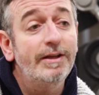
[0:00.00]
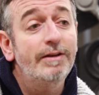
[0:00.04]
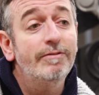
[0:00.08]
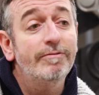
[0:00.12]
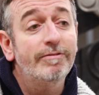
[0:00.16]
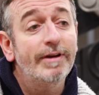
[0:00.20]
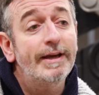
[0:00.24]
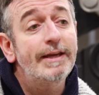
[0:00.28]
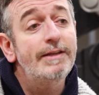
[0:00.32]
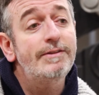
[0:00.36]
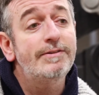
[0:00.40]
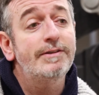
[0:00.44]

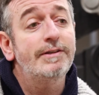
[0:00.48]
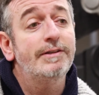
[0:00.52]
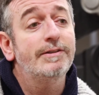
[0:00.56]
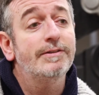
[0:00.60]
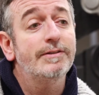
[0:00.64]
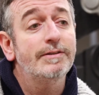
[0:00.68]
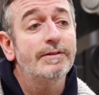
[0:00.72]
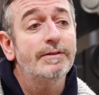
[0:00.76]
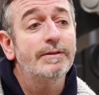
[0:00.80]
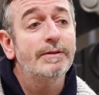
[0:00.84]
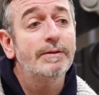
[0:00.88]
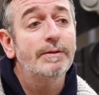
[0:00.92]
invited
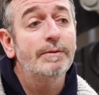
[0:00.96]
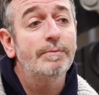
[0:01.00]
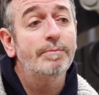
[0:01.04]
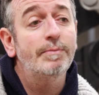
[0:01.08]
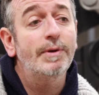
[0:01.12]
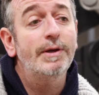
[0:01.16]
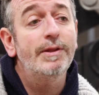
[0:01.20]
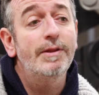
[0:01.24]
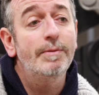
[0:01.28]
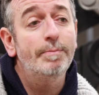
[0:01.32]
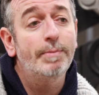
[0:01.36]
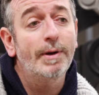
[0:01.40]

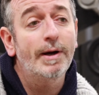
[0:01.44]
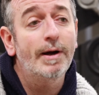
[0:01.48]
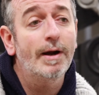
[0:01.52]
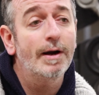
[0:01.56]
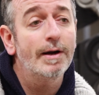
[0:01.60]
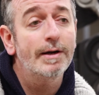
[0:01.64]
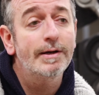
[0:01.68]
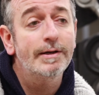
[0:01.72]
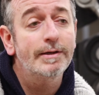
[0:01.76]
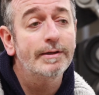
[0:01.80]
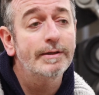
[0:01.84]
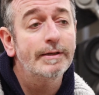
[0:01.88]
by the
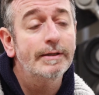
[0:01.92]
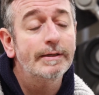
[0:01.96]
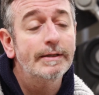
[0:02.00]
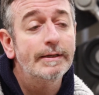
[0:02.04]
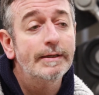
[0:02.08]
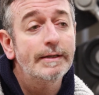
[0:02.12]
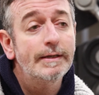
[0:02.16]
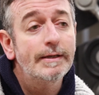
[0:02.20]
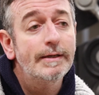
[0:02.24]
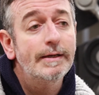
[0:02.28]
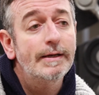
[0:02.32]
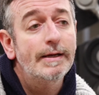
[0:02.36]
Byrne
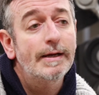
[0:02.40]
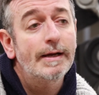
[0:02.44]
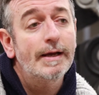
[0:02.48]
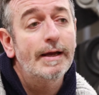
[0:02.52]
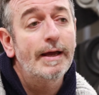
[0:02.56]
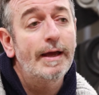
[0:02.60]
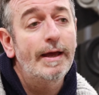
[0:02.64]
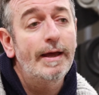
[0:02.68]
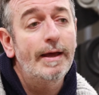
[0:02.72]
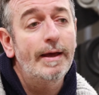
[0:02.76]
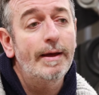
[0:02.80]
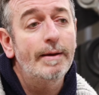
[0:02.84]

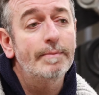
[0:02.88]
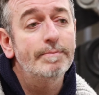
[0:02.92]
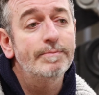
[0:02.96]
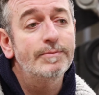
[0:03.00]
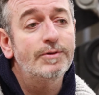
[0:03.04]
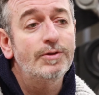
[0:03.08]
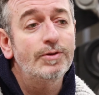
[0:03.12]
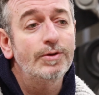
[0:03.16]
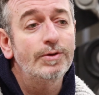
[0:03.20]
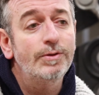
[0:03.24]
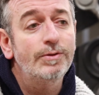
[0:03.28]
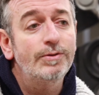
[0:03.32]

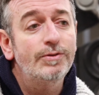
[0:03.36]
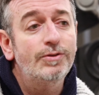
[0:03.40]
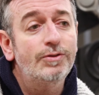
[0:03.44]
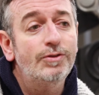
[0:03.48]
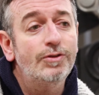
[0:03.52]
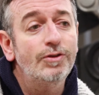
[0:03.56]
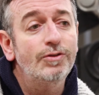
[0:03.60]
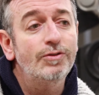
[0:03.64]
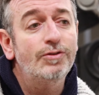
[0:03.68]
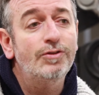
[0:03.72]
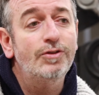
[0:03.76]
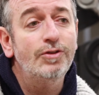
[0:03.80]

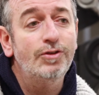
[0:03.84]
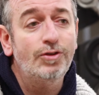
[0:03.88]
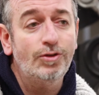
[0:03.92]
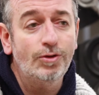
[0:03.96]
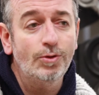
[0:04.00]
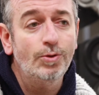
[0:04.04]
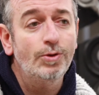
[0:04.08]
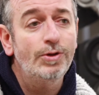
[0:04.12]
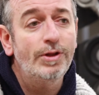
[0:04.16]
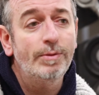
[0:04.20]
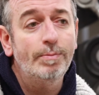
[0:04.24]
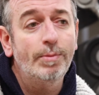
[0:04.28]
to
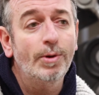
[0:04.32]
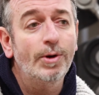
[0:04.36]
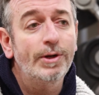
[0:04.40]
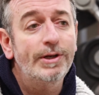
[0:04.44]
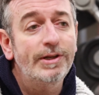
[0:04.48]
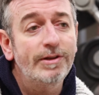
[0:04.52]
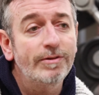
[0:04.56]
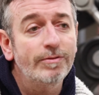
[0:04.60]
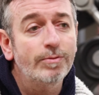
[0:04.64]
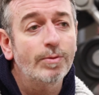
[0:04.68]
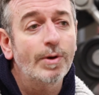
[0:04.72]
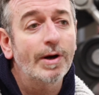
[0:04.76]
show the
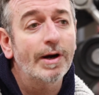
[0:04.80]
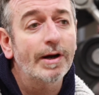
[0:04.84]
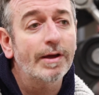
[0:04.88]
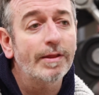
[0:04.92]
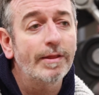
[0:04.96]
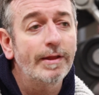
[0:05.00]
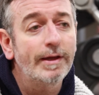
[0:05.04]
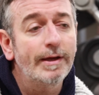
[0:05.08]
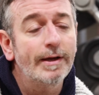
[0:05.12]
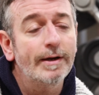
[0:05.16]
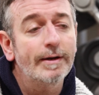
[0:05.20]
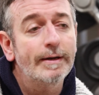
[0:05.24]
body of work
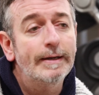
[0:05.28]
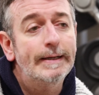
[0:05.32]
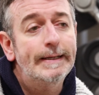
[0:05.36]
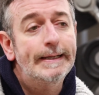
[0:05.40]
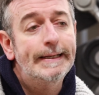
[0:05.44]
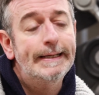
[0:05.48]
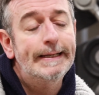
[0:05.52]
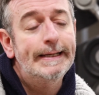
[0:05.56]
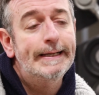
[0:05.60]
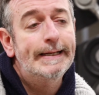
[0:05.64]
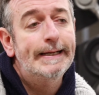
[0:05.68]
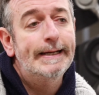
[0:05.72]
there.
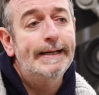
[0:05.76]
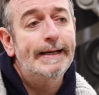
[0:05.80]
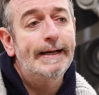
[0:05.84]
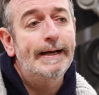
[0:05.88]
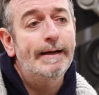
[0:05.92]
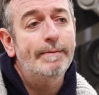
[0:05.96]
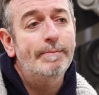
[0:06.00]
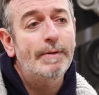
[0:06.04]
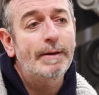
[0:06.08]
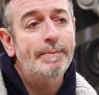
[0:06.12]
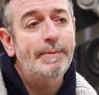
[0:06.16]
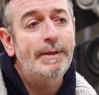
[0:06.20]

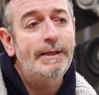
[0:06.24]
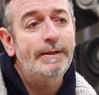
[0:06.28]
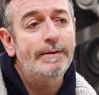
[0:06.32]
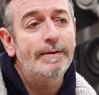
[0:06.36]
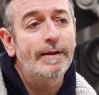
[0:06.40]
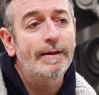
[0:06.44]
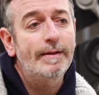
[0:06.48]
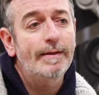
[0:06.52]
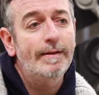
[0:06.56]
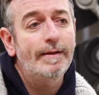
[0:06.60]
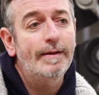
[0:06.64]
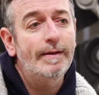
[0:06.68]
I
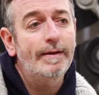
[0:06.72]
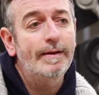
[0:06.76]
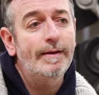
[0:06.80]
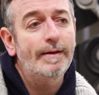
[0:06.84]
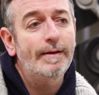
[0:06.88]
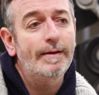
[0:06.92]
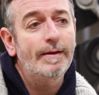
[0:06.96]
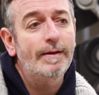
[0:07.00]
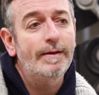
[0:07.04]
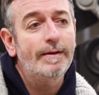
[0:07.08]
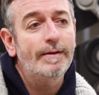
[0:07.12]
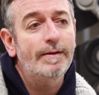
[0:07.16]
mean,
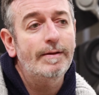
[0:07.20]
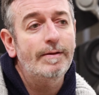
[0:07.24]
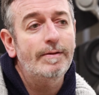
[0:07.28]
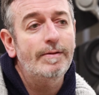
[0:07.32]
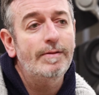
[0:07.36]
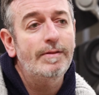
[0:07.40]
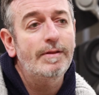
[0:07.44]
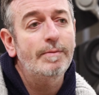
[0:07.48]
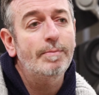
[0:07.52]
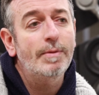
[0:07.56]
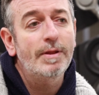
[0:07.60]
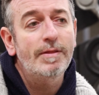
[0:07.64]

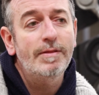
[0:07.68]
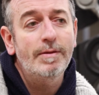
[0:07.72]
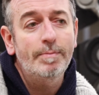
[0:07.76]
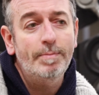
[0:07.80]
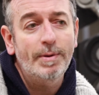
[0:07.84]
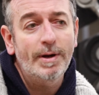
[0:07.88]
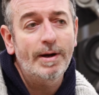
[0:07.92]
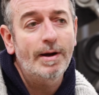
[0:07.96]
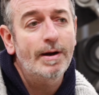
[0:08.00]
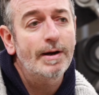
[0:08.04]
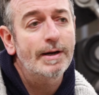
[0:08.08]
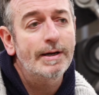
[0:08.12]
the
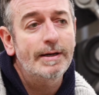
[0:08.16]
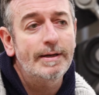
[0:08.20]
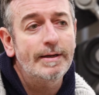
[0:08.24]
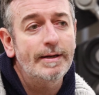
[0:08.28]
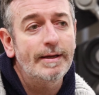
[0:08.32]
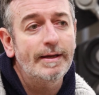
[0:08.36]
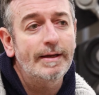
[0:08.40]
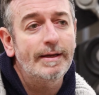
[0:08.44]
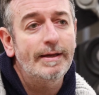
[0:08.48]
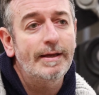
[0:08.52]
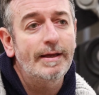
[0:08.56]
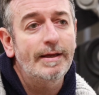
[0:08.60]
Byrne
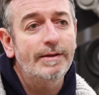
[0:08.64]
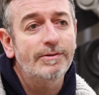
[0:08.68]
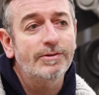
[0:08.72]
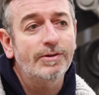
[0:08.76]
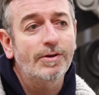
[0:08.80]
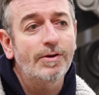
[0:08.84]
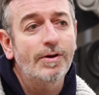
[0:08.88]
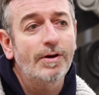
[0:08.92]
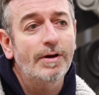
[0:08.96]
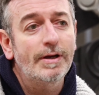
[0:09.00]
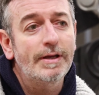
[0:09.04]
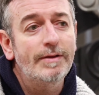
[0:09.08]
has
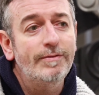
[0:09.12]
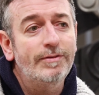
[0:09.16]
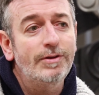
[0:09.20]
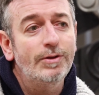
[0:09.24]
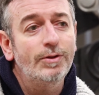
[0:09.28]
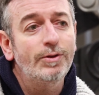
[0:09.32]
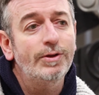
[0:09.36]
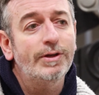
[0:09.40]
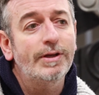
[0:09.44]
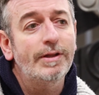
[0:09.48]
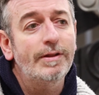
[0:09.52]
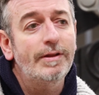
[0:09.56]
got, if you
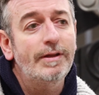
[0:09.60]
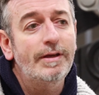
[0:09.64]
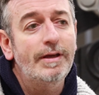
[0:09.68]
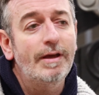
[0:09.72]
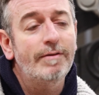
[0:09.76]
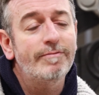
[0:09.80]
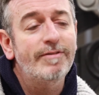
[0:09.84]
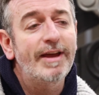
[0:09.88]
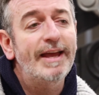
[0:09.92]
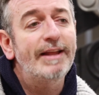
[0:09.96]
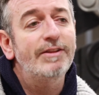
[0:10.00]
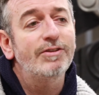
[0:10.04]
look at the
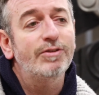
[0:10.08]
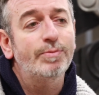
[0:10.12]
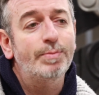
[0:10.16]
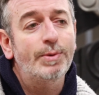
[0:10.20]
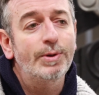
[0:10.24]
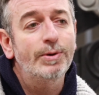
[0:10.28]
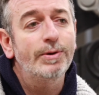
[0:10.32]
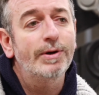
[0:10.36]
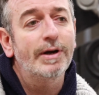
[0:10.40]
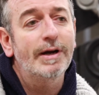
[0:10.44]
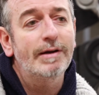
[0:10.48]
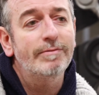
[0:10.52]
events
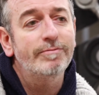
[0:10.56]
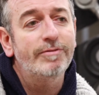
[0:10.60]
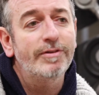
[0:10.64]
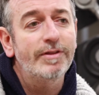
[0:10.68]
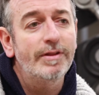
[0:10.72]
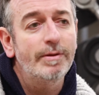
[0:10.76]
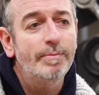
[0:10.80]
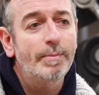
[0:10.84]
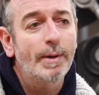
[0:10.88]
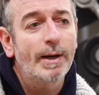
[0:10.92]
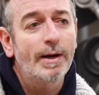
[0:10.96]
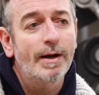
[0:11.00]
programme for
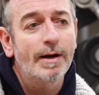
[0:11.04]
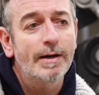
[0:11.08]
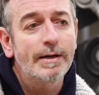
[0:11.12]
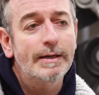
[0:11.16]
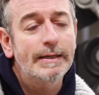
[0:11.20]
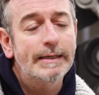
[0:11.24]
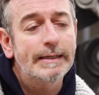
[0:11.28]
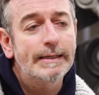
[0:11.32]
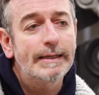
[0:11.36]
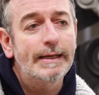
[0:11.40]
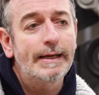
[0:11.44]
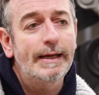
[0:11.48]
the Byrne,
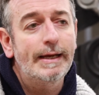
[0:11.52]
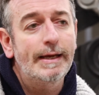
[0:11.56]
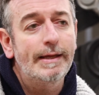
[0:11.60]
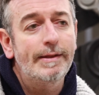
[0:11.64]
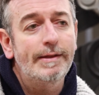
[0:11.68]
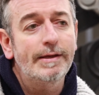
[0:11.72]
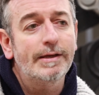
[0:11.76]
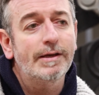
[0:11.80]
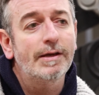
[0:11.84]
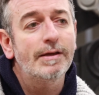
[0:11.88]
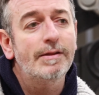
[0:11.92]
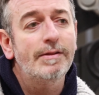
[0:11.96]

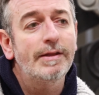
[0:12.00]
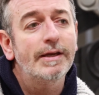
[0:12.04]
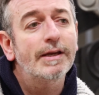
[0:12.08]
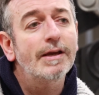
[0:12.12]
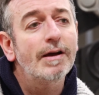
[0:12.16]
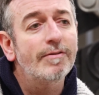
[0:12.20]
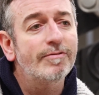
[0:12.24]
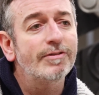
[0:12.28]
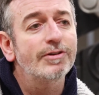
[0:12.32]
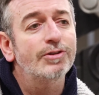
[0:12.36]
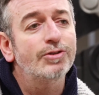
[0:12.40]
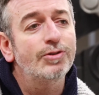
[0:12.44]
they
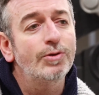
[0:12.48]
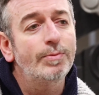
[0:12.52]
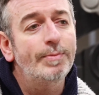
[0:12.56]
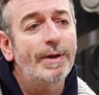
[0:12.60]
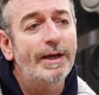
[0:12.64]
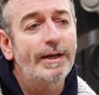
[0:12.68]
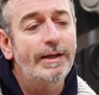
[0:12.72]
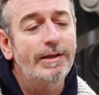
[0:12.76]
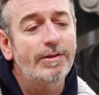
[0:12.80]
cover so many